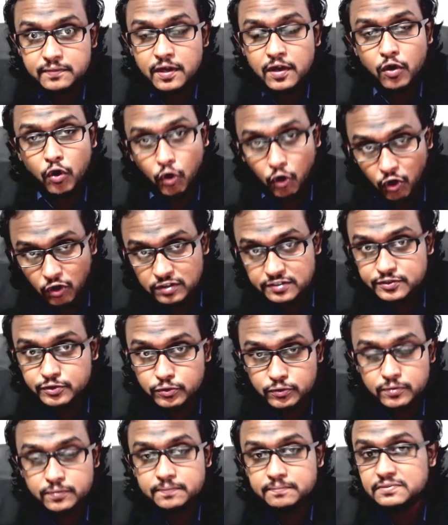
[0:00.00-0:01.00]
or
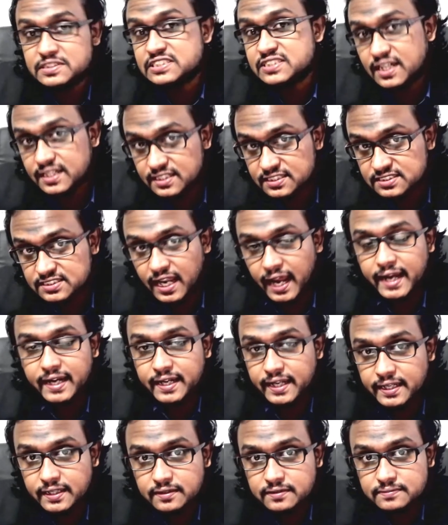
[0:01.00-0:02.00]
two,
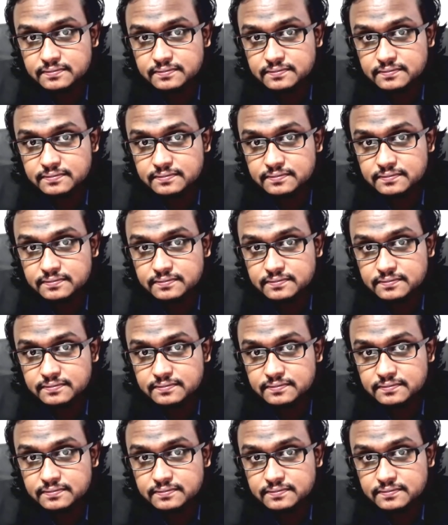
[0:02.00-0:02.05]
misunderstanding.